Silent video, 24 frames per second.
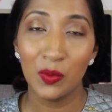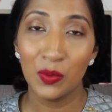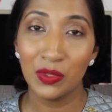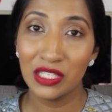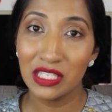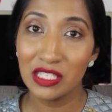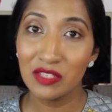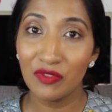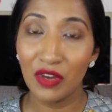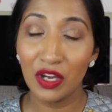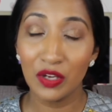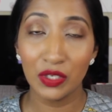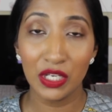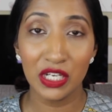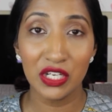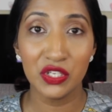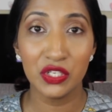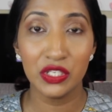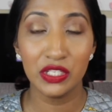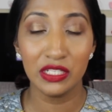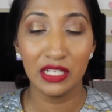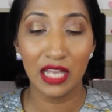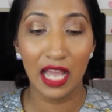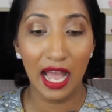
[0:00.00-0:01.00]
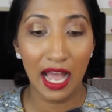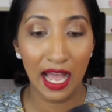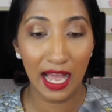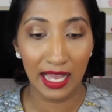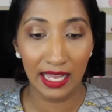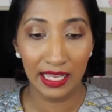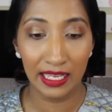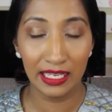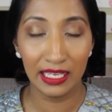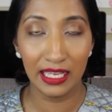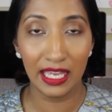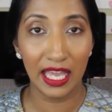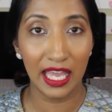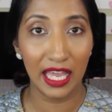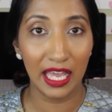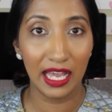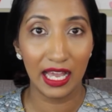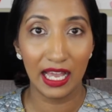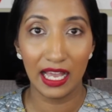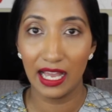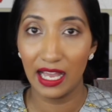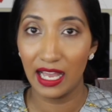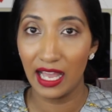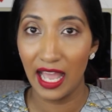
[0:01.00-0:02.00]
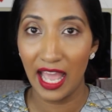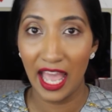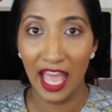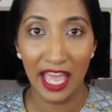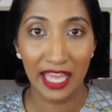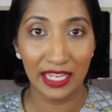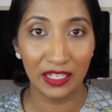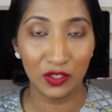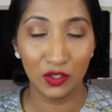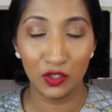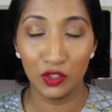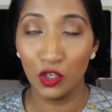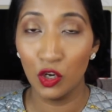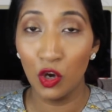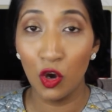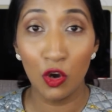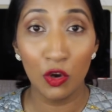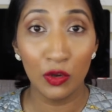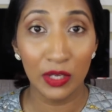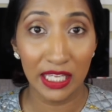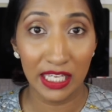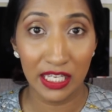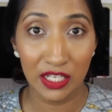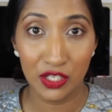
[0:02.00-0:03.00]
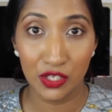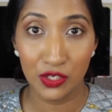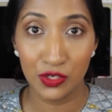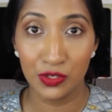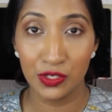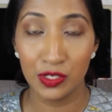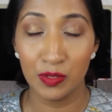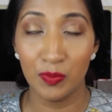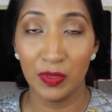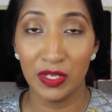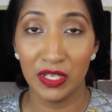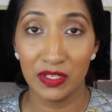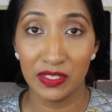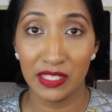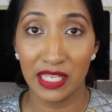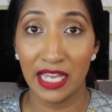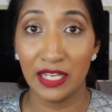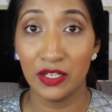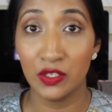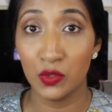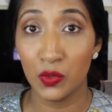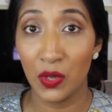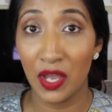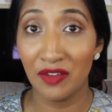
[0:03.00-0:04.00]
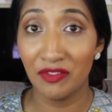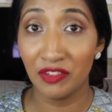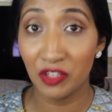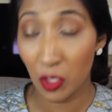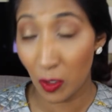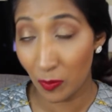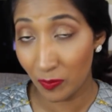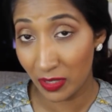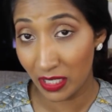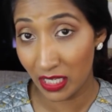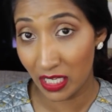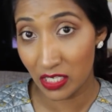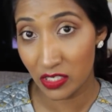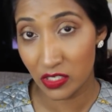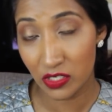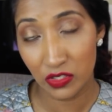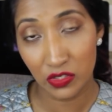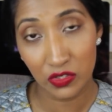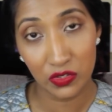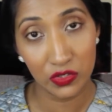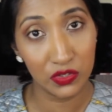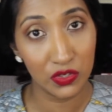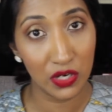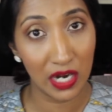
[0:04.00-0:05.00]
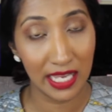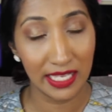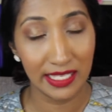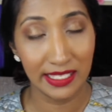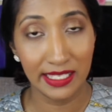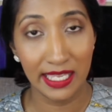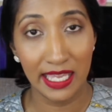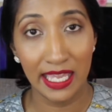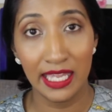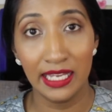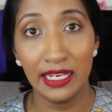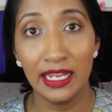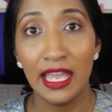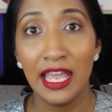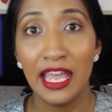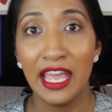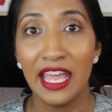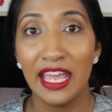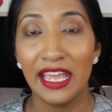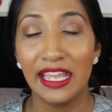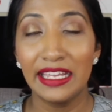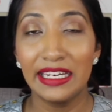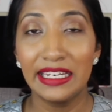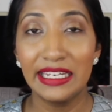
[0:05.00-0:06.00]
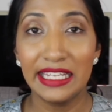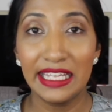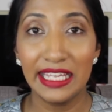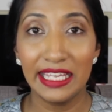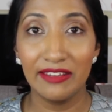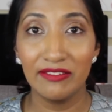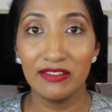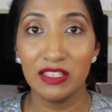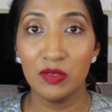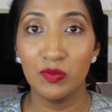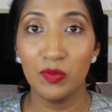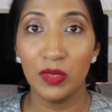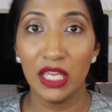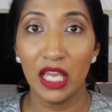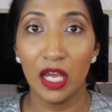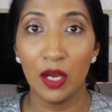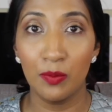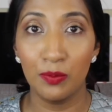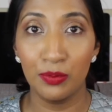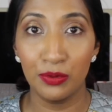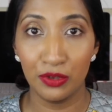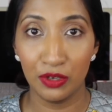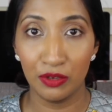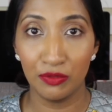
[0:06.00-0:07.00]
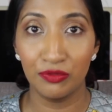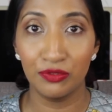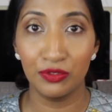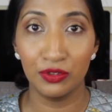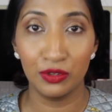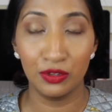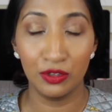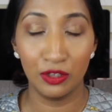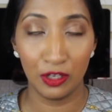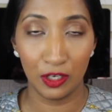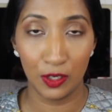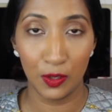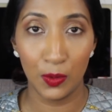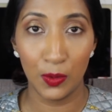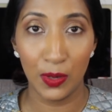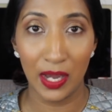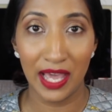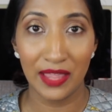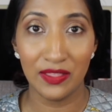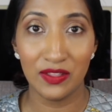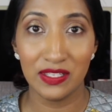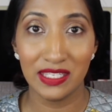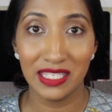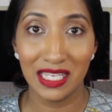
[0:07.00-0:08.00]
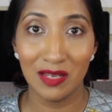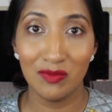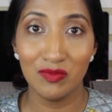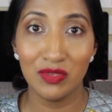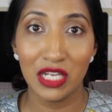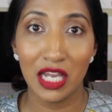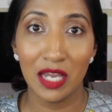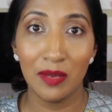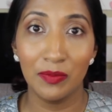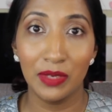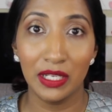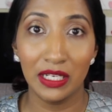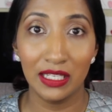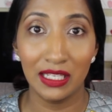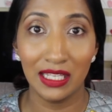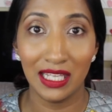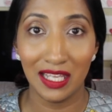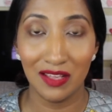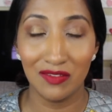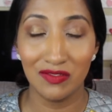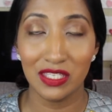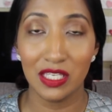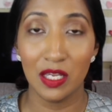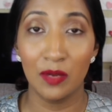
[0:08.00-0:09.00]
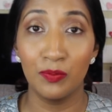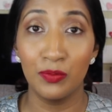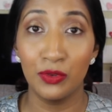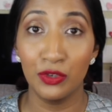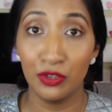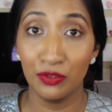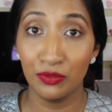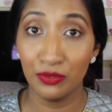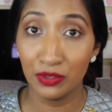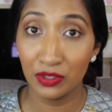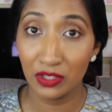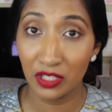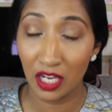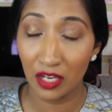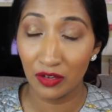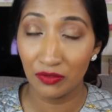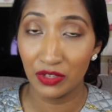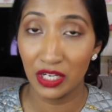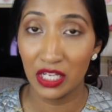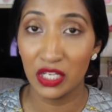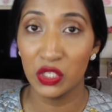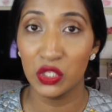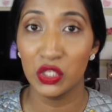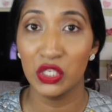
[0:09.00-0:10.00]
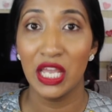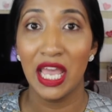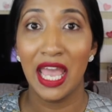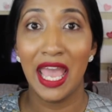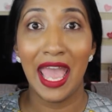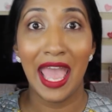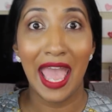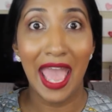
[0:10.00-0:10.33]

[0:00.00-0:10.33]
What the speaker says: With this foundation, I had no issues because I do have a combination to dry skin. It gives me a beautiful glow. At the same time, it gives a beautiful coverage,